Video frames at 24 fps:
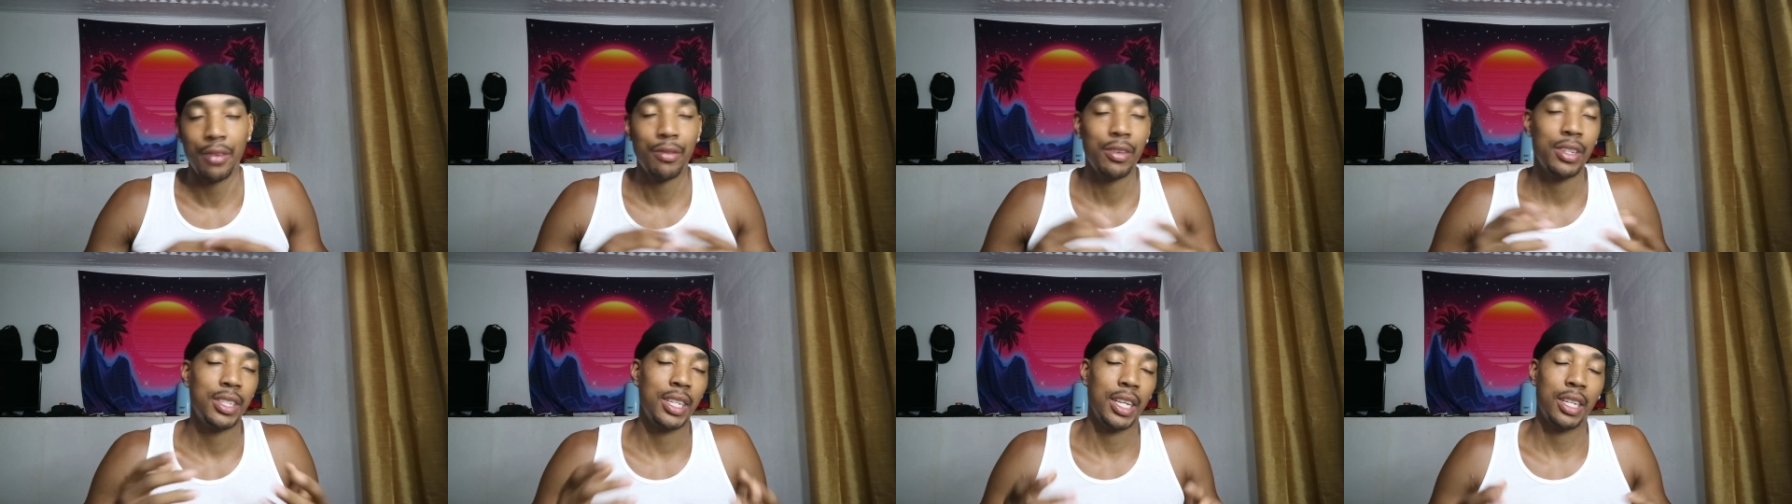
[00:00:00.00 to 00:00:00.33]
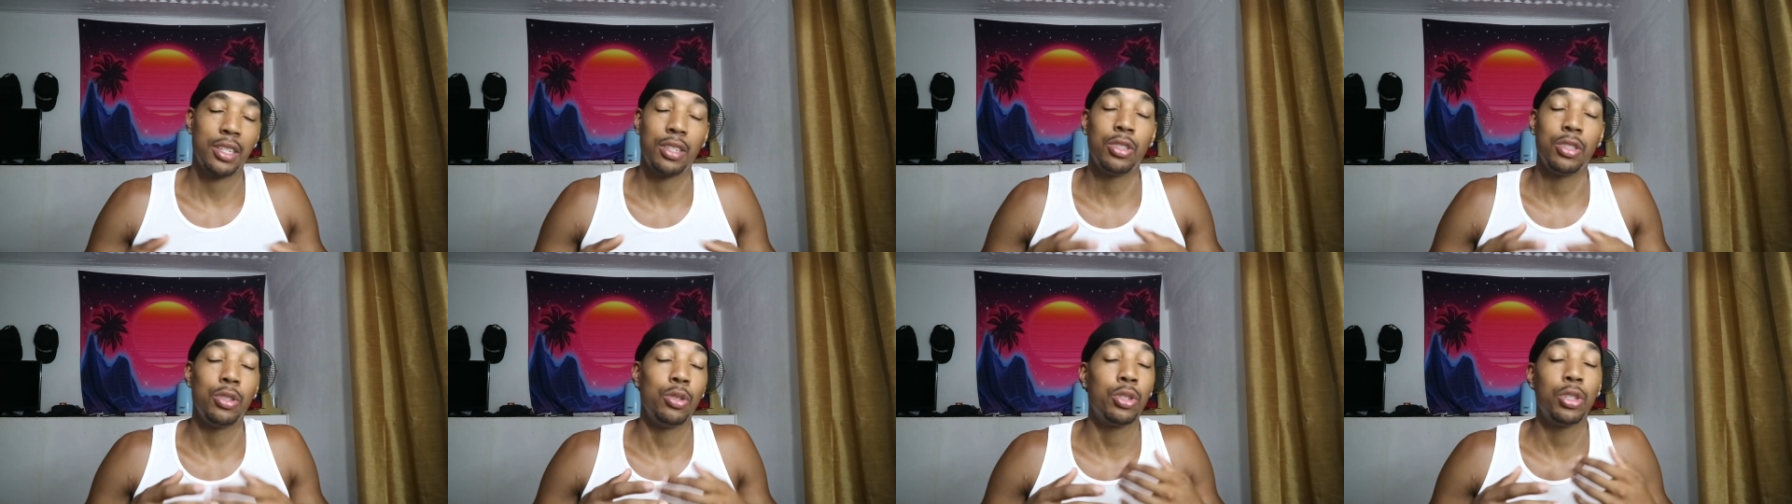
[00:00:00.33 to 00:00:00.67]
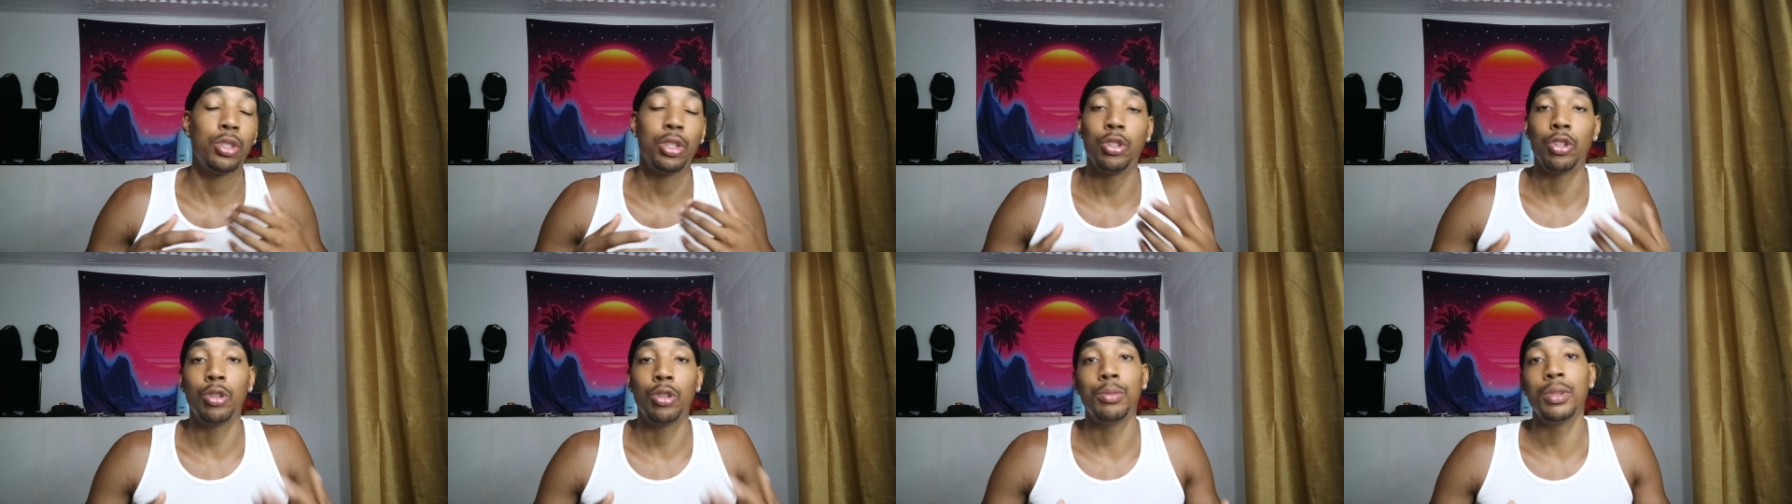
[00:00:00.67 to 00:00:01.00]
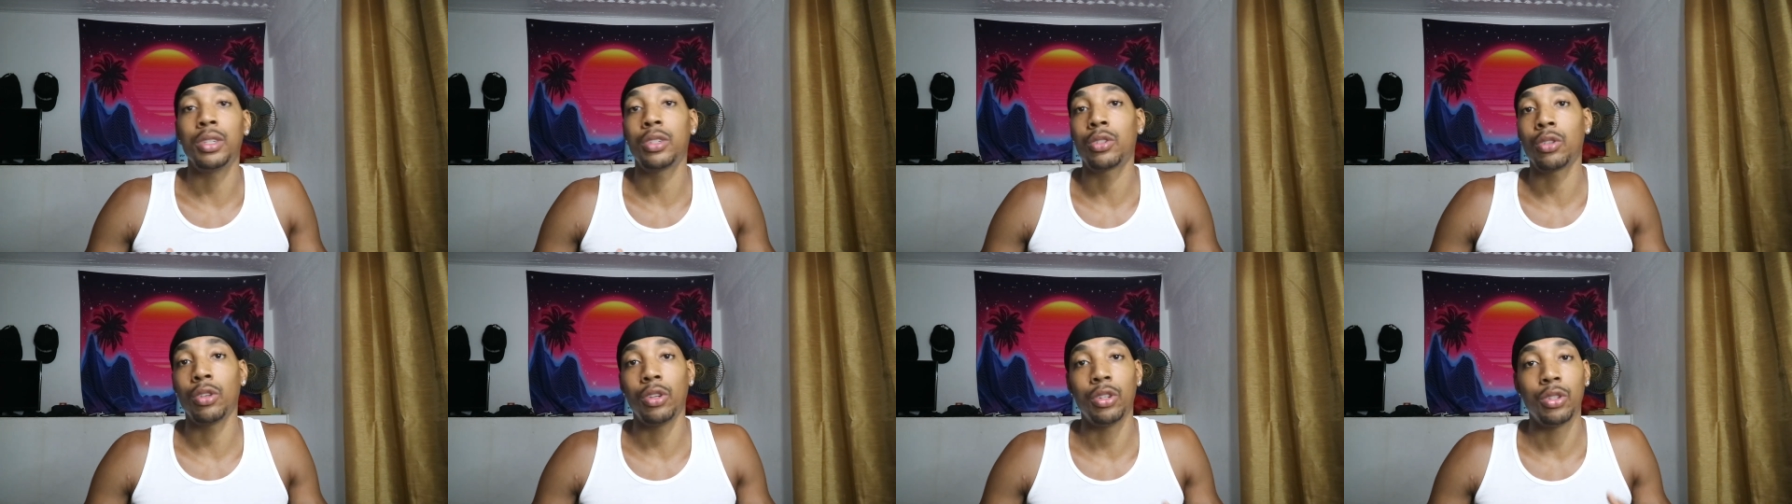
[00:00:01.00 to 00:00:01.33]
Every session you should
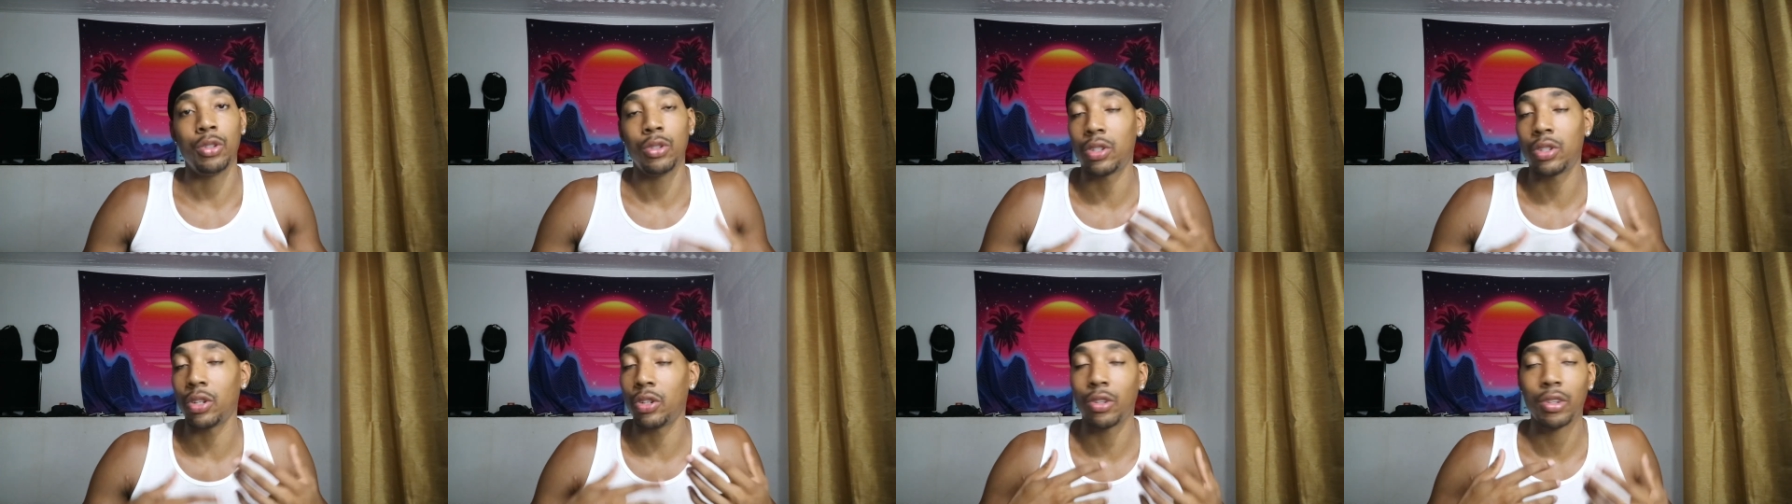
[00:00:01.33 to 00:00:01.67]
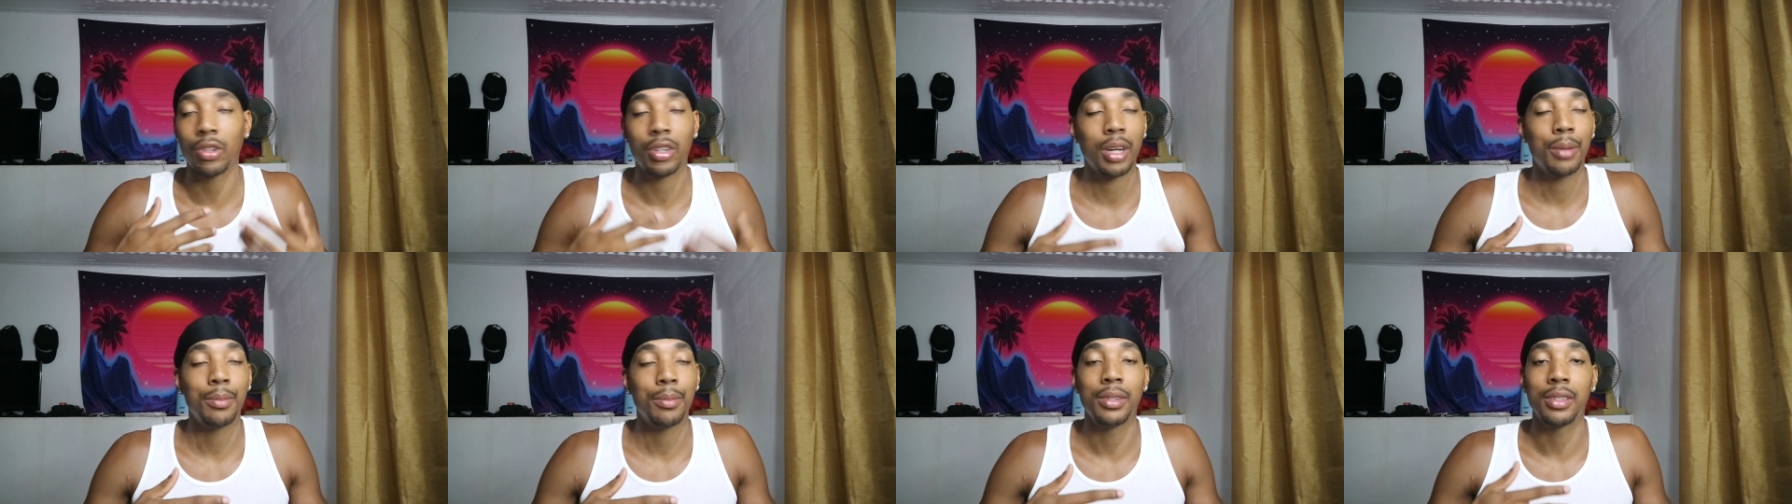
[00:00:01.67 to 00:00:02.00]
not be sore. You should not